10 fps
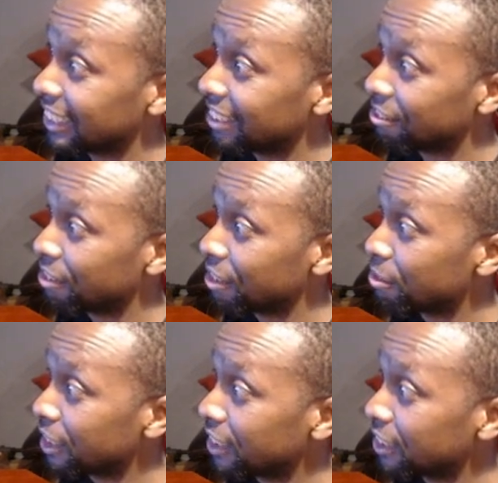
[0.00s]
We
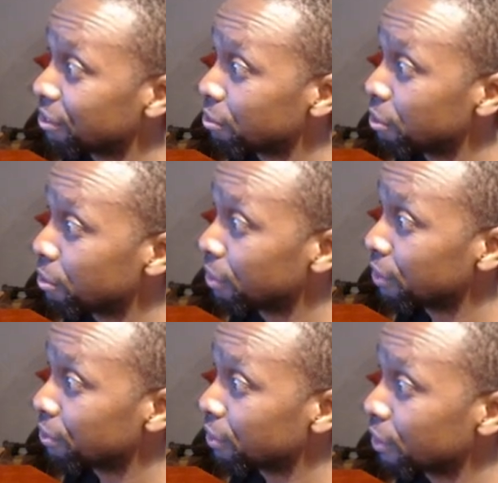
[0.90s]
wanted to reward players
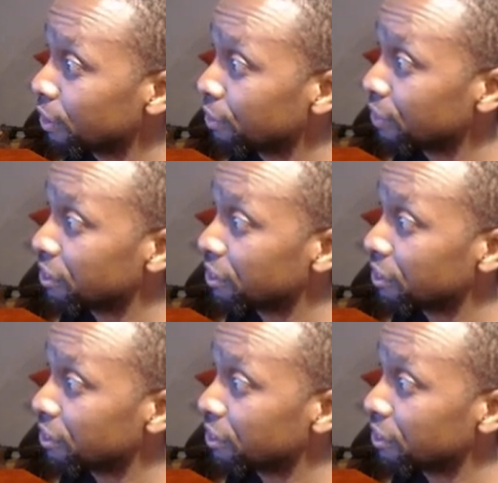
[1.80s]
for early victory,